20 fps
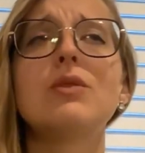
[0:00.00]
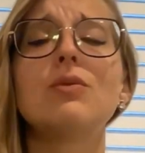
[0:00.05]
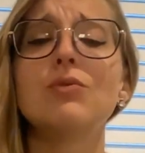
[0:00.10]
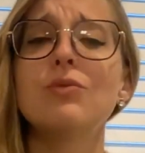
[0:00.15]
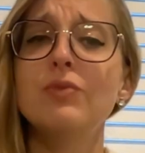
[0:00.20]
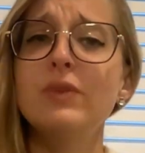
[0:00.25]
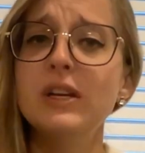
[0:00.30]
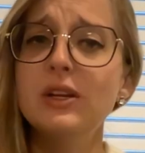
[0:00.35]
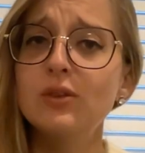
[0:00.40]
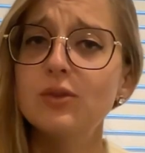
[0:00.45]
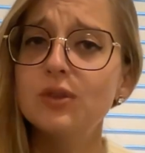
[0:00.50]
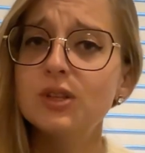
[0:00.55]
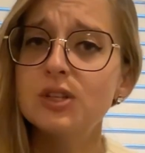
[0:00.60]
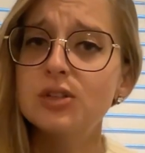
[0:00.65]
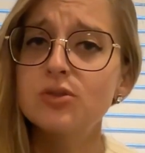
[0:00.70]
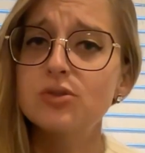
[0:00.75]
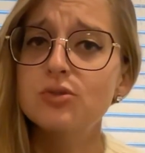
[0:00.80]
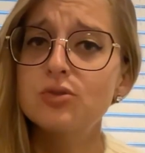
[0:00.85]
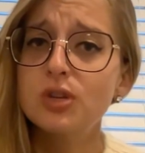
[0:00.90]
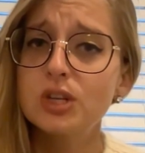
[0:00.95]
real
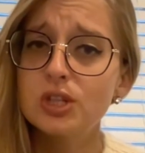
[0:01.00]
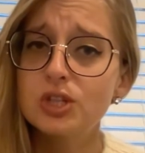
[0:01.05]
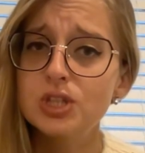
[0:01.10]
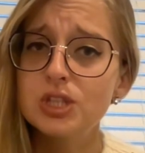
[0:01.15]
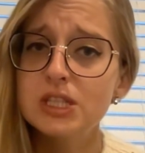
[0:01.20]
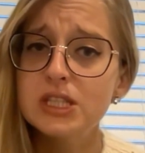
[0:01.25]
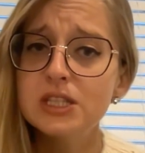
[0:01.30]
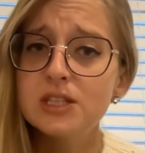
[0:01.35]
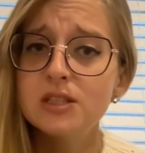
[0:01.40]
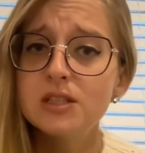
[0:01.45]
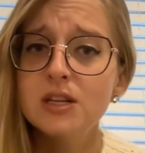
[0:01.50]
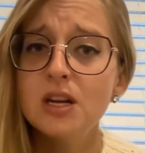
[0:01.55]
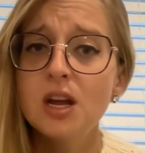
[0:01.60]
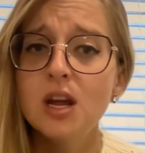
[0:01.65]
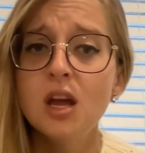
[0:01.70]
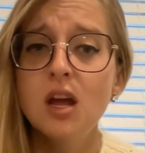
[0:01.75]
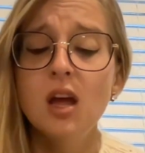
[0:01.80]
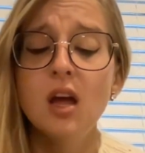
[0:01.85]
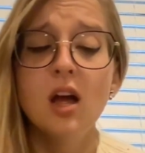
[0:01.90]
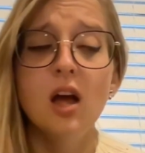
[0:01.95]
construction.
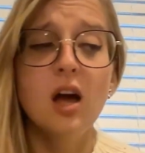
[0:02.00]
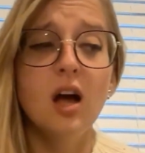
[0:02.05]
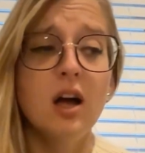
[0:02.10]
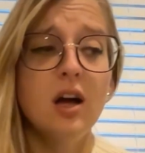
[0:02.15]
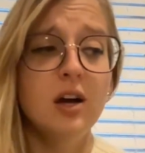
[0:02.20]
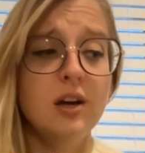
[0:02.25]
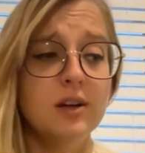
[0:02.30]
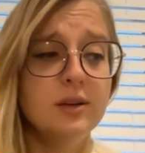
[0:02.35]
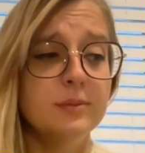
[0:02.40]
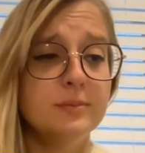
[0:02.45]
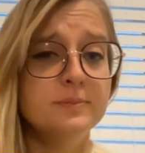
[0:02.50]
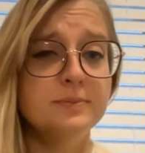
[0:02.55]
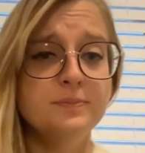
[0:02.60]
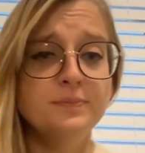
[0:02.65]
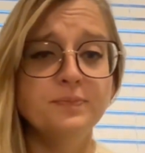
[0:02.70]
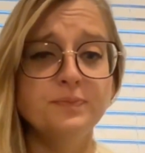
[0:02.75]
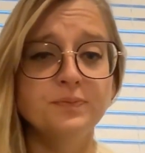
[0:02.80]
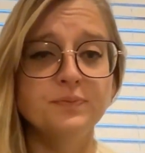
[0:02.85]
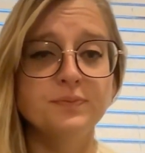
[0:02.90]
I'm